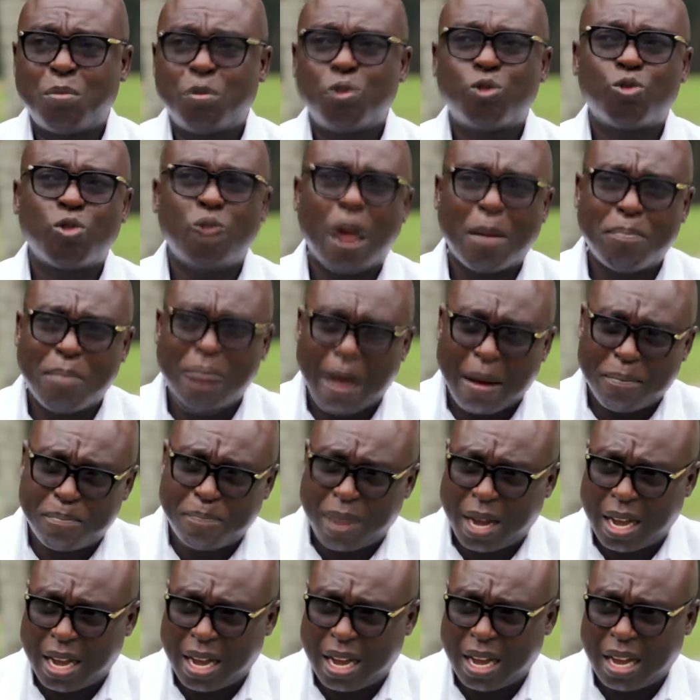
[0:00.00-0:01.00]
na me sura
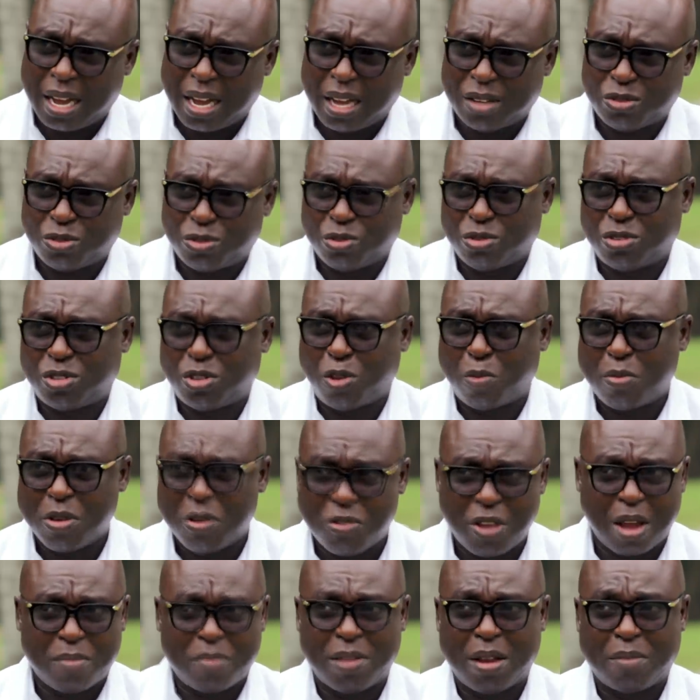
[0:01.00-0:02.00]
ban pa so
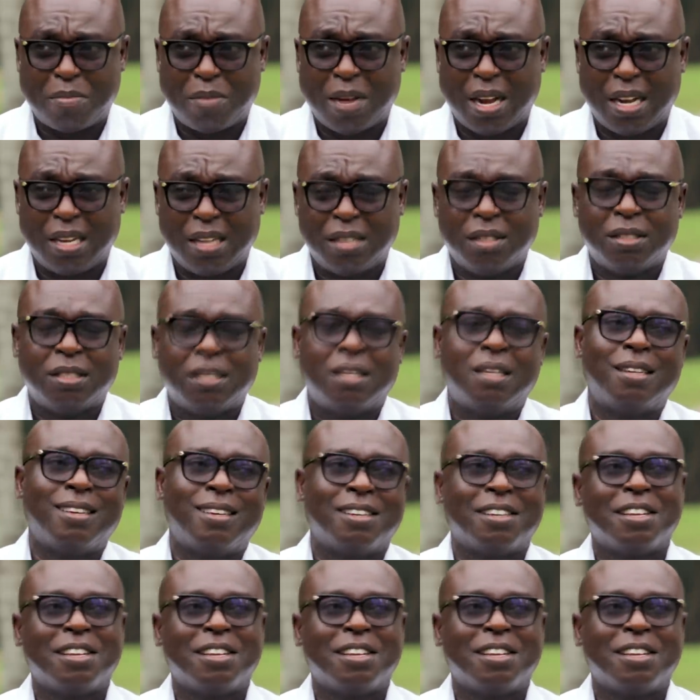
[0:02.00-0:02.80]
se obetwa me aba